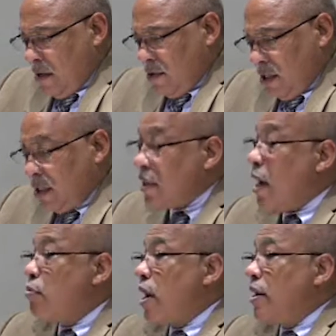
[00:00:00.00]
Let we just
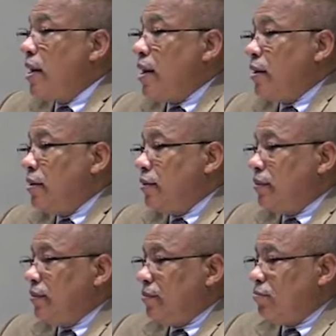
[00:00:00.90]
stop right there.
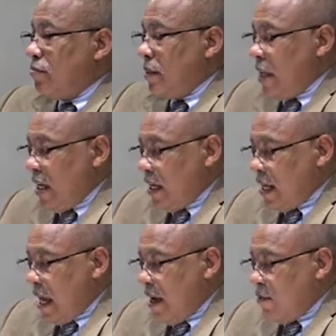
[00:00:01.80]

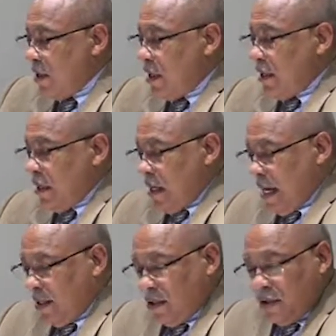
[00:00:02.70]
And I would
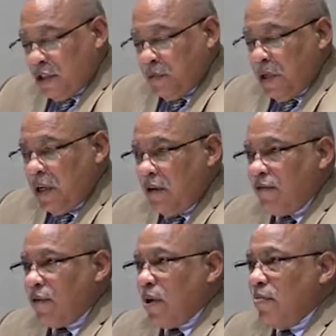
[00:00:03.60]
like to speak
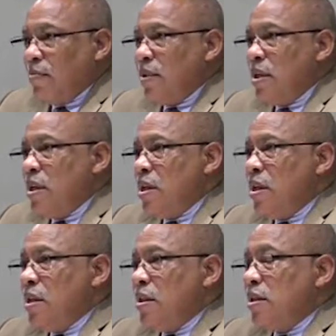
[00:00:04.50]
from
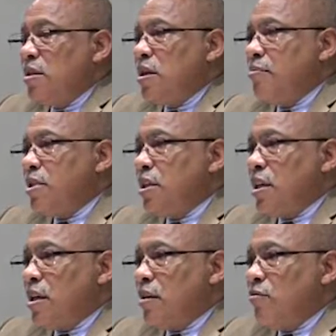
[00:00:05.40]
the
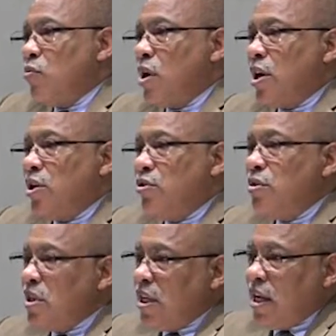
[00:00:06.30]
subject of what are
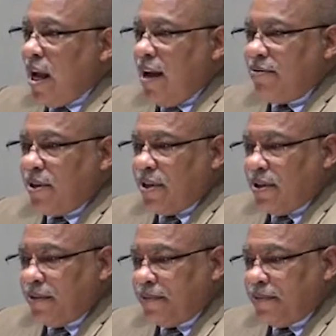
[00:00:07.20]
you seeking after?